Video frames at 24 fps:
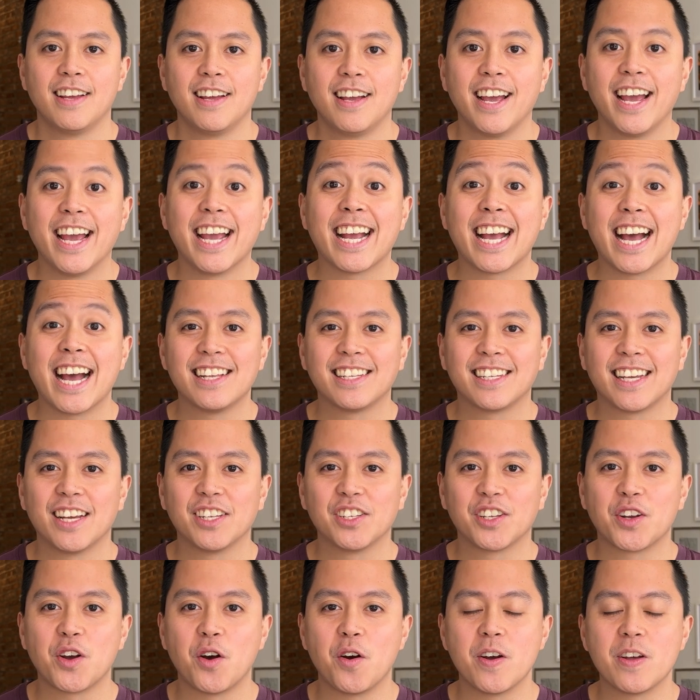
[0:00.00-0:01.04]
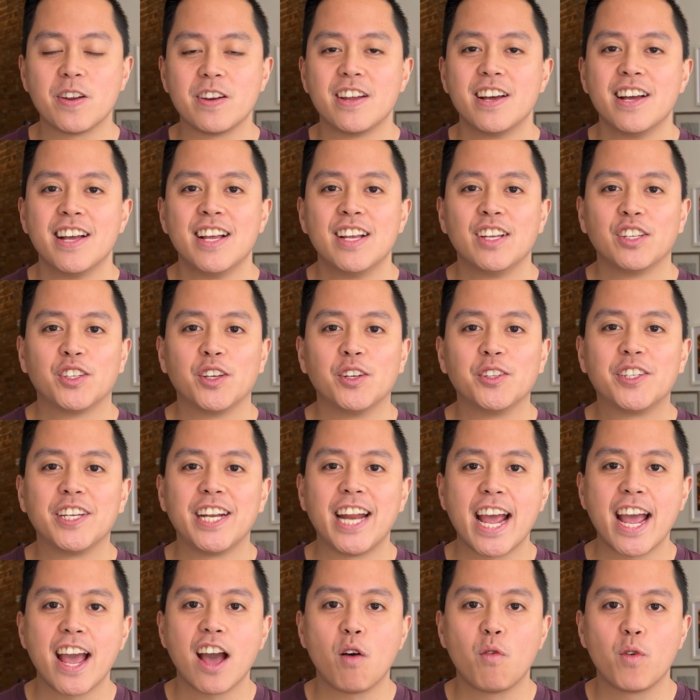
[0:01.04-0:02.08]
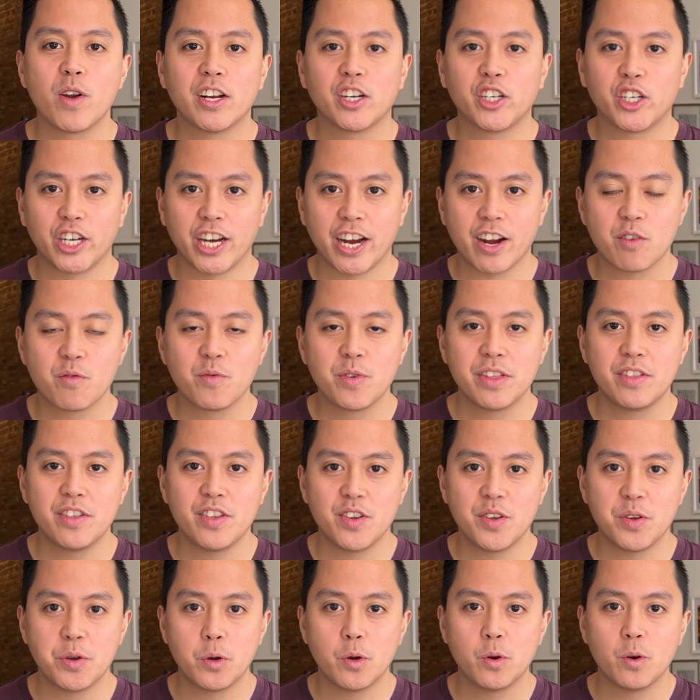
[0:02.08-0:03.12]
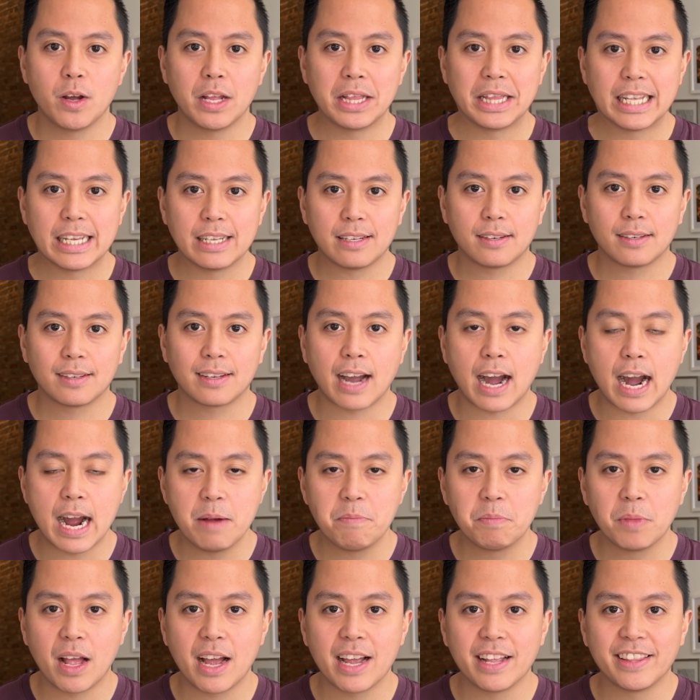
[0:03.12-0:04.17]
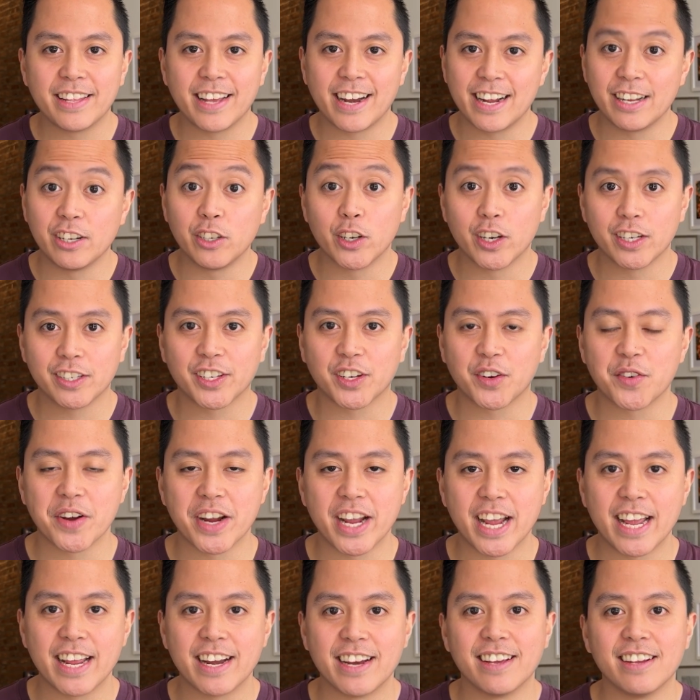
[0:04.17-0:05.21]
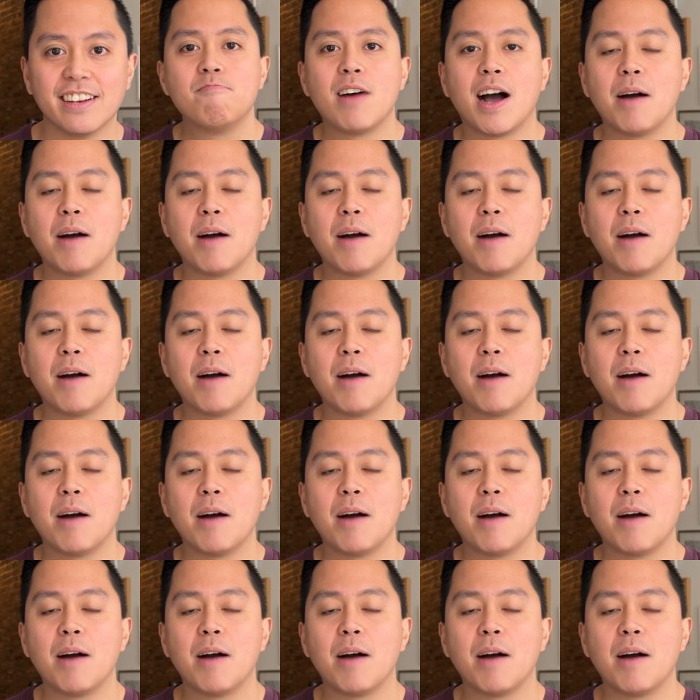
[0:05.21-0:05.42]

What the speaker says: Hey guys, how's it going? So today I want to share with you this timeline that I just created.